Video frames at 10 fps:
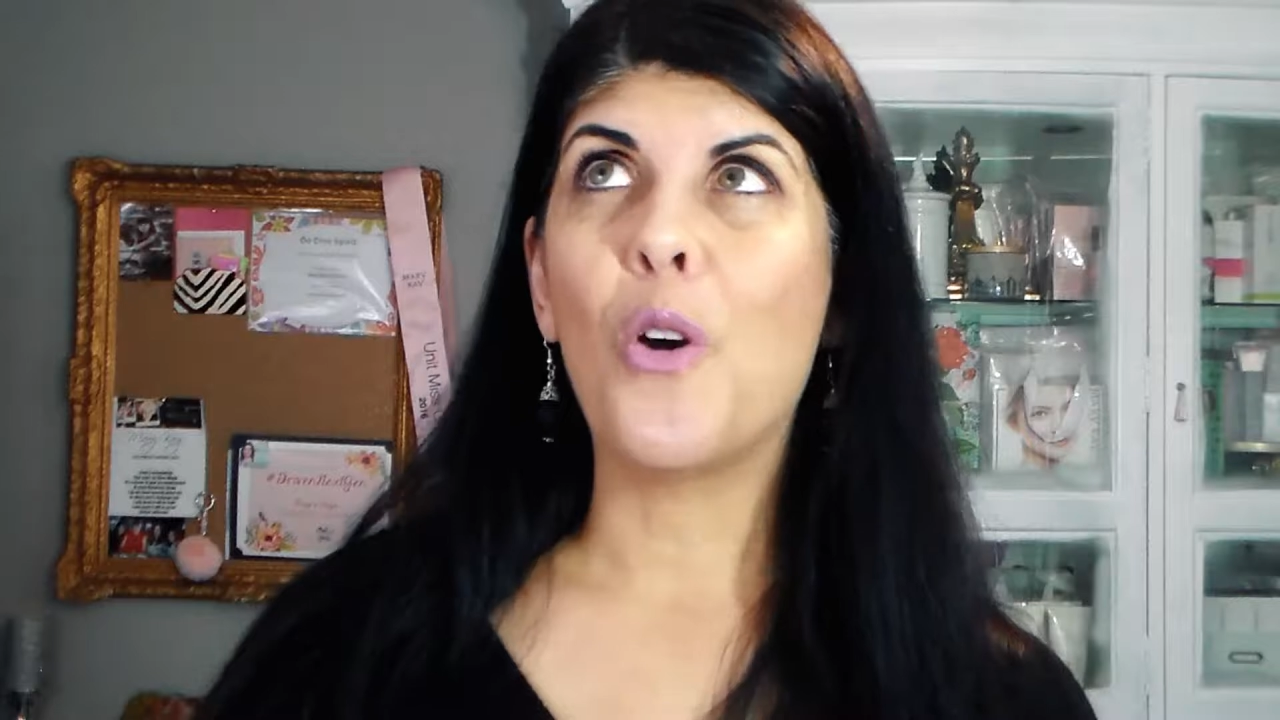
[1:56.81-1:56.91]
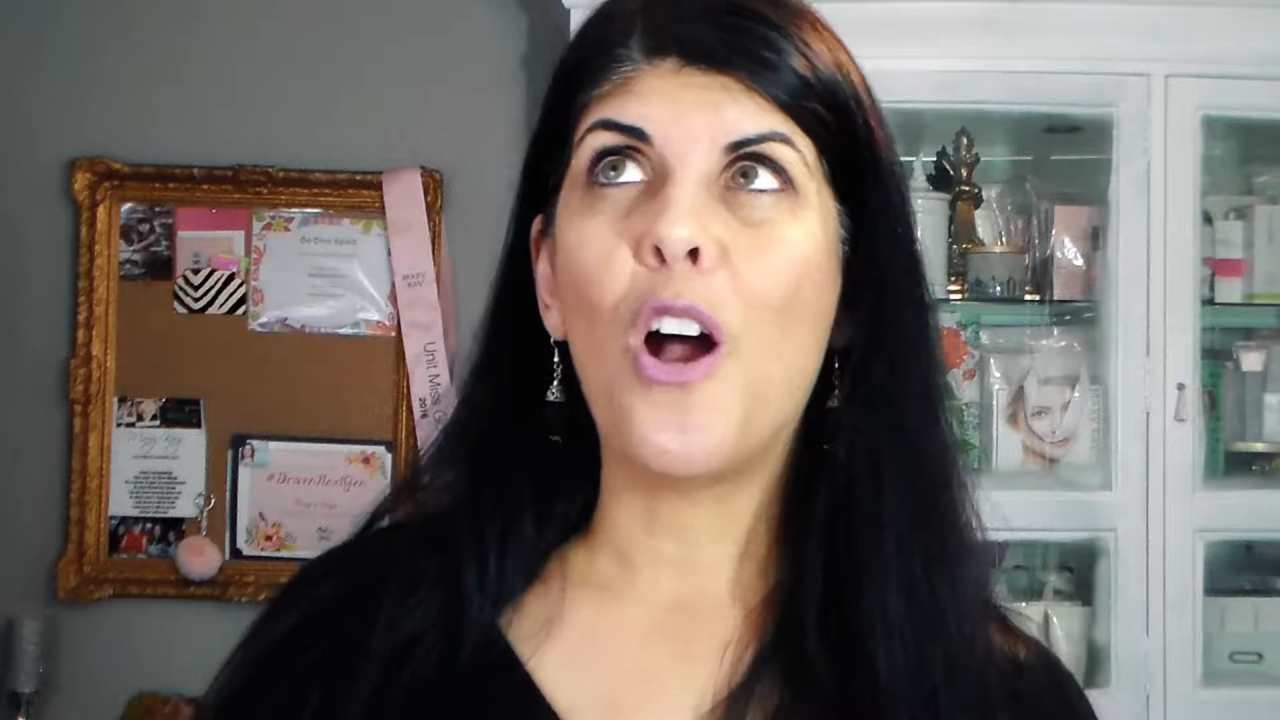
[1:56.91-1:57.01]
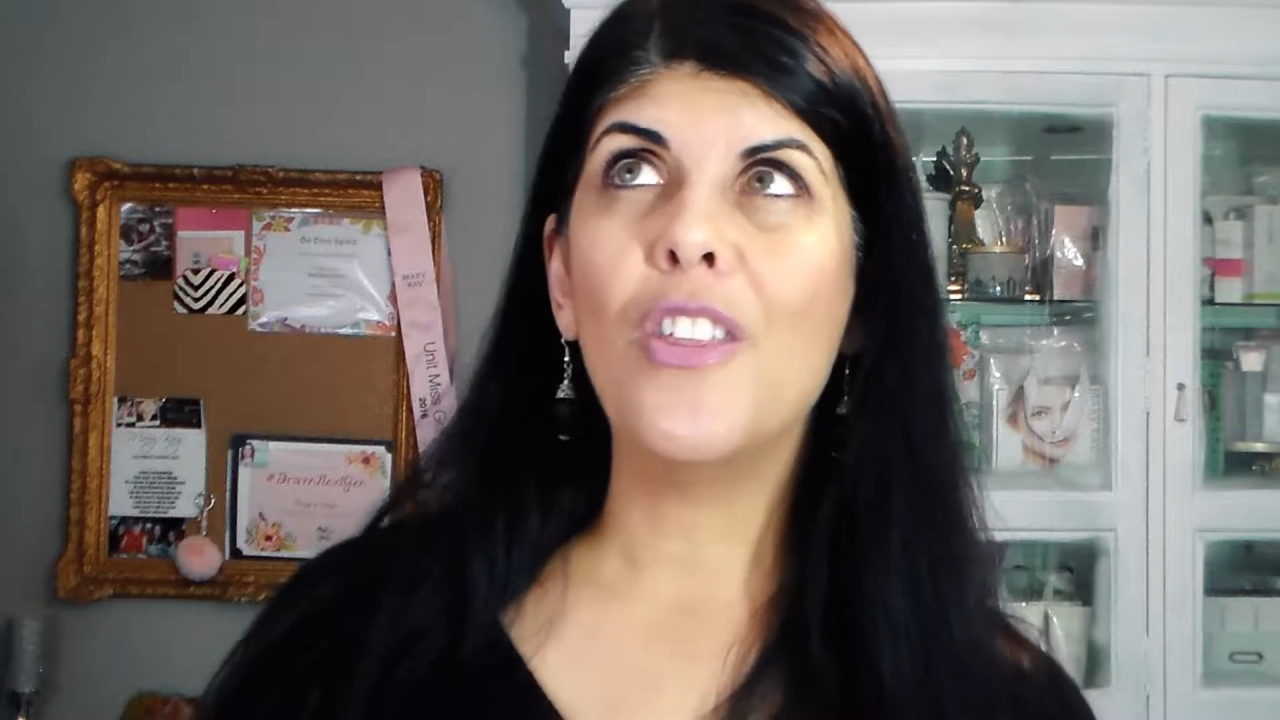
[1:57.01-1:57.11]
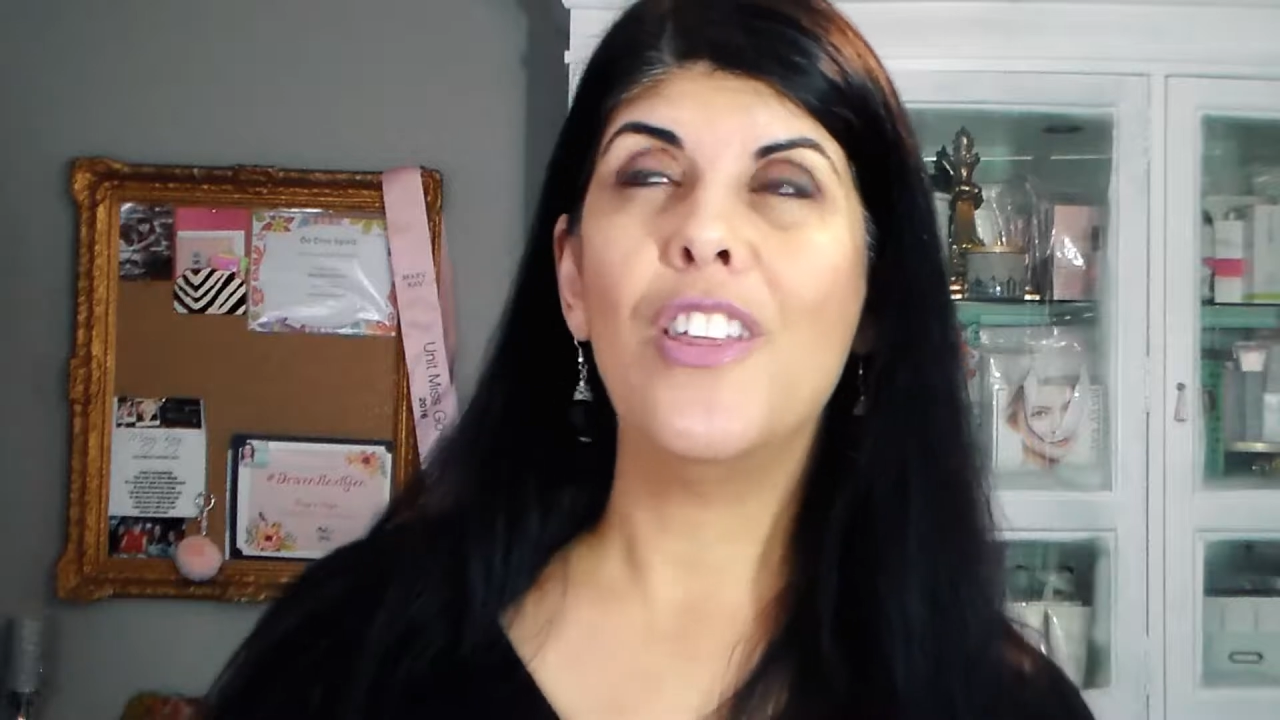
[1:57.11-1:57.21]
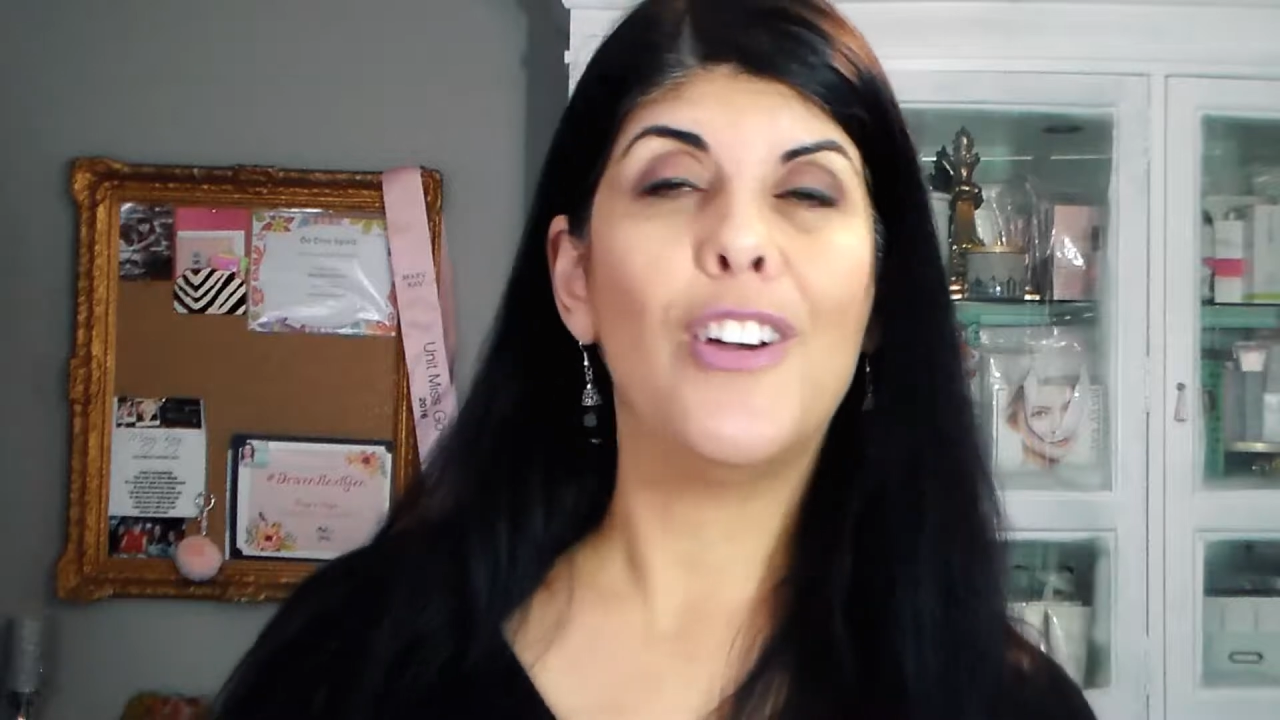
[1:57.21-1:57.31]

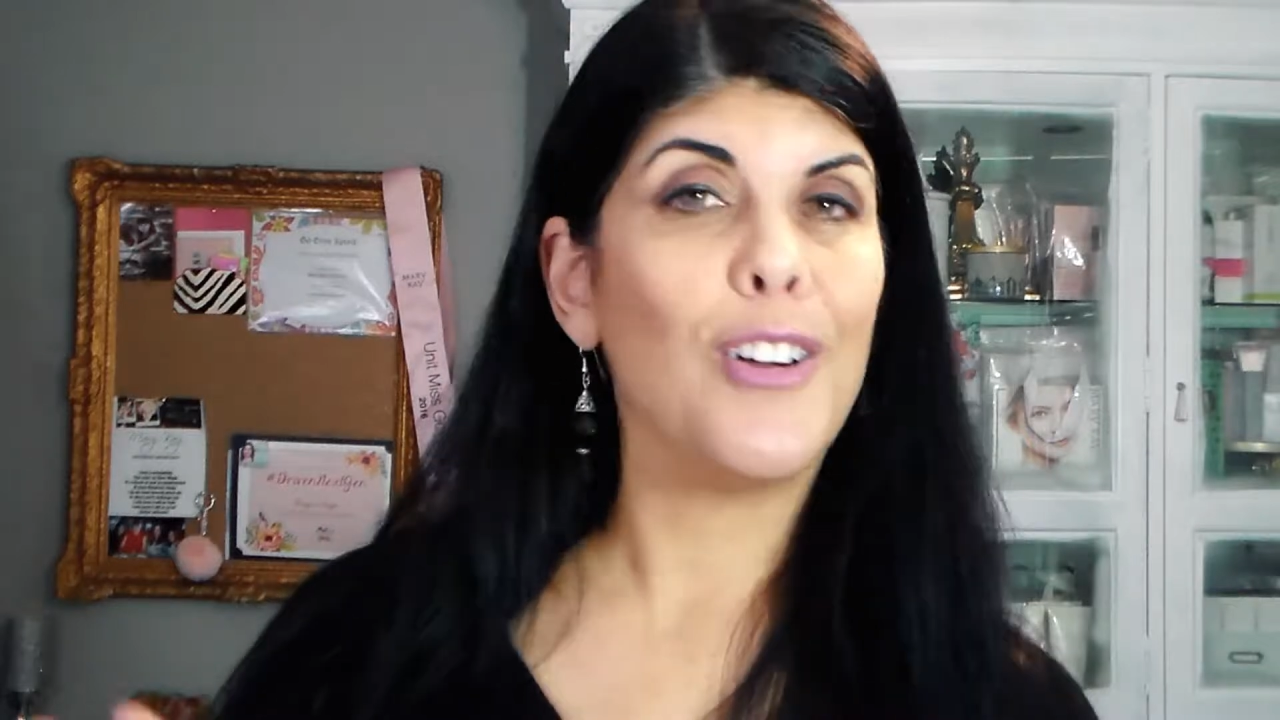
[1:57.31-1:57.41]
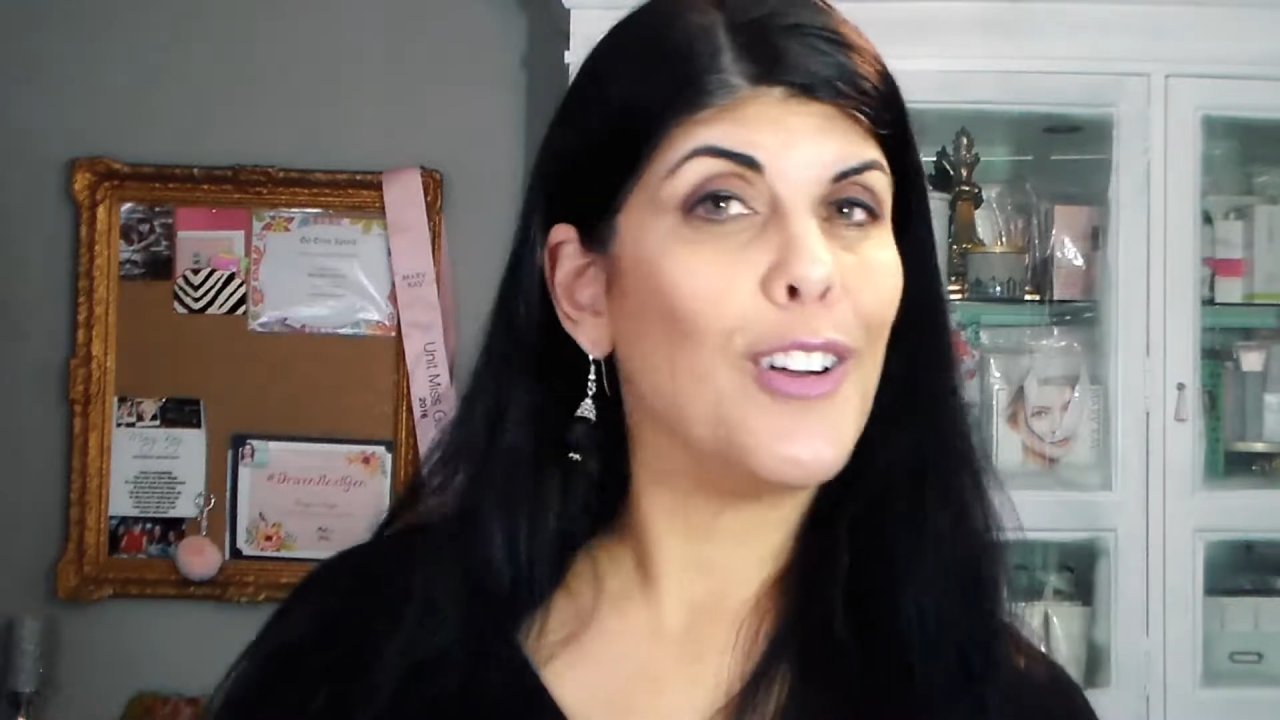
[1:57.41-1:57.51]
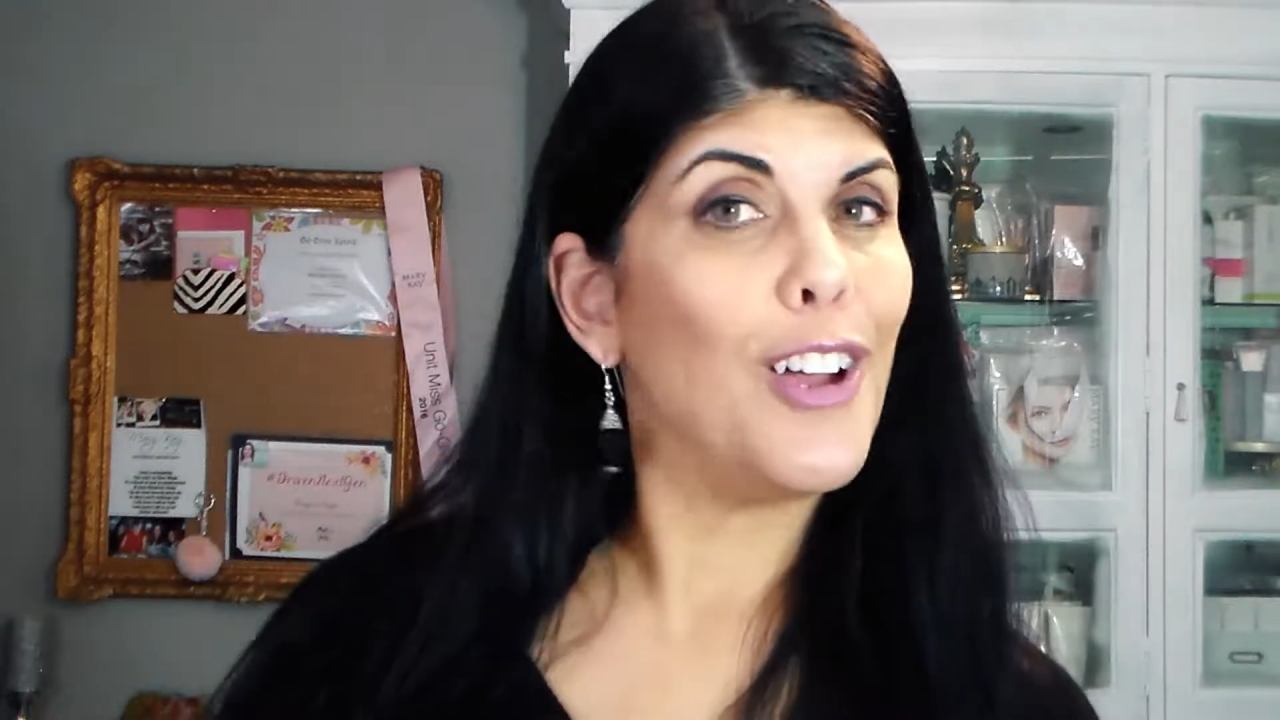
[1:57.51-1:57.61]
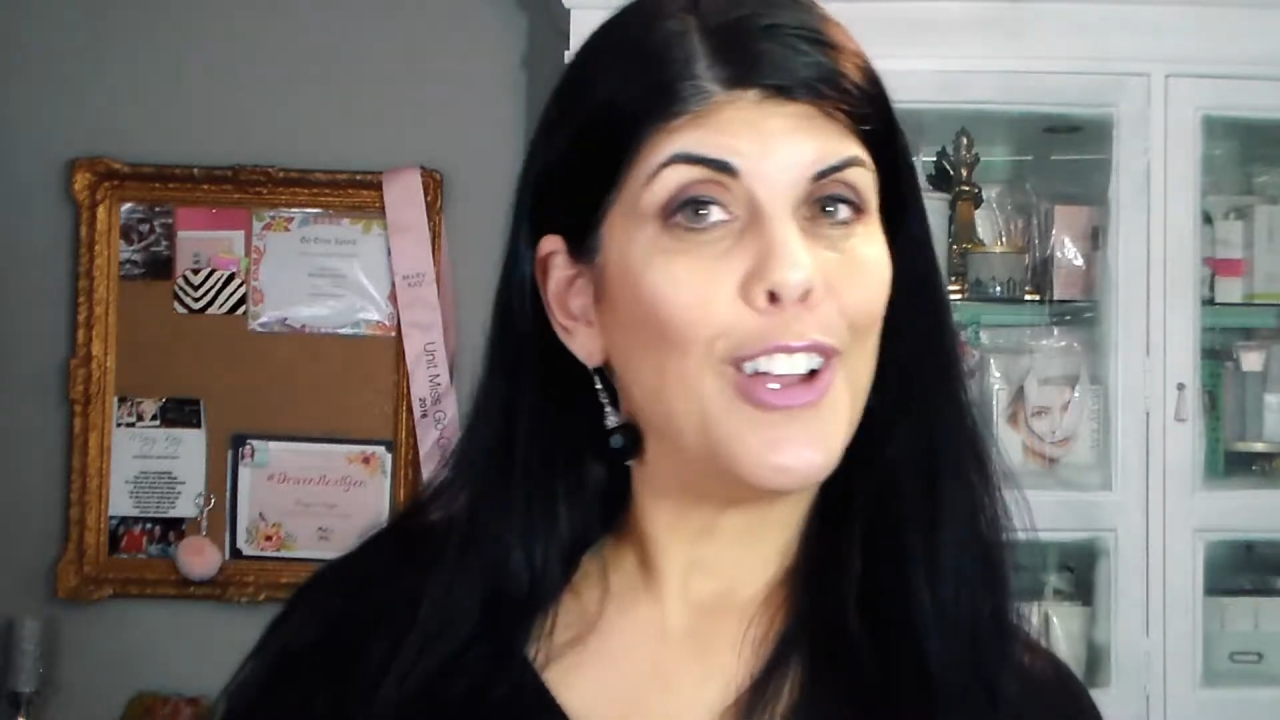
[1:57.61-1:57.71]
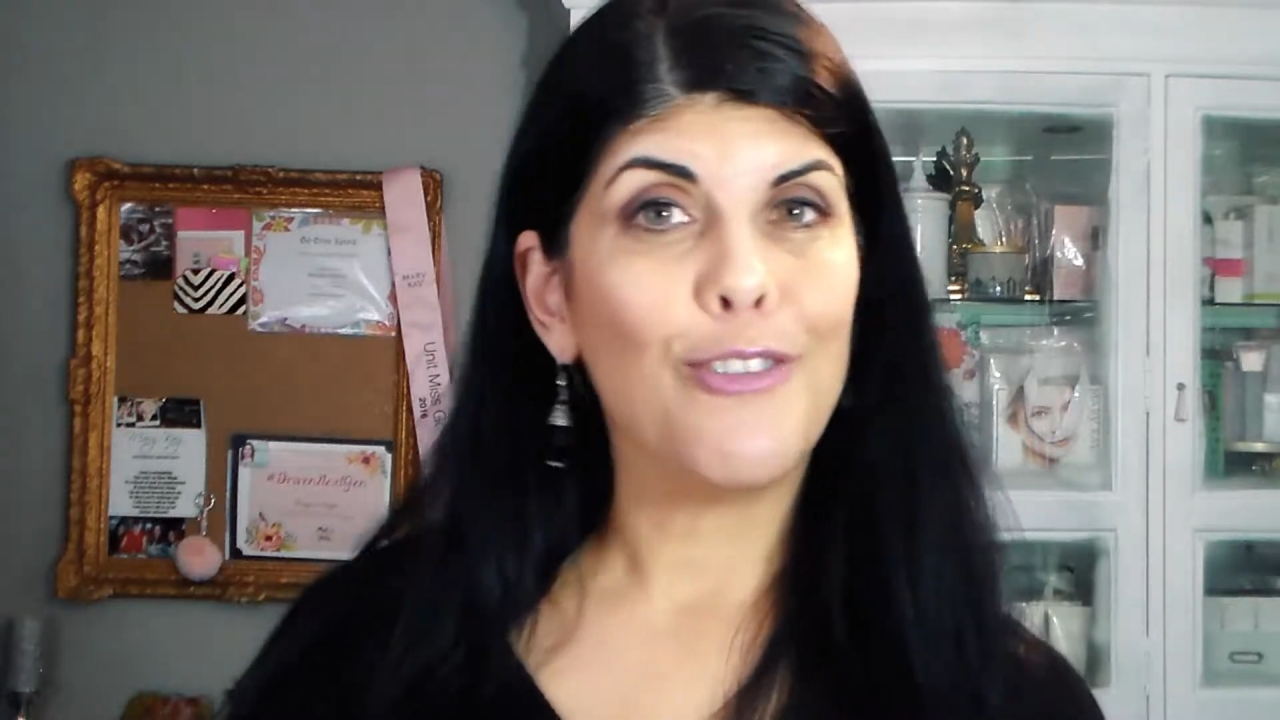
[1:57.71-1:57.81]
where all the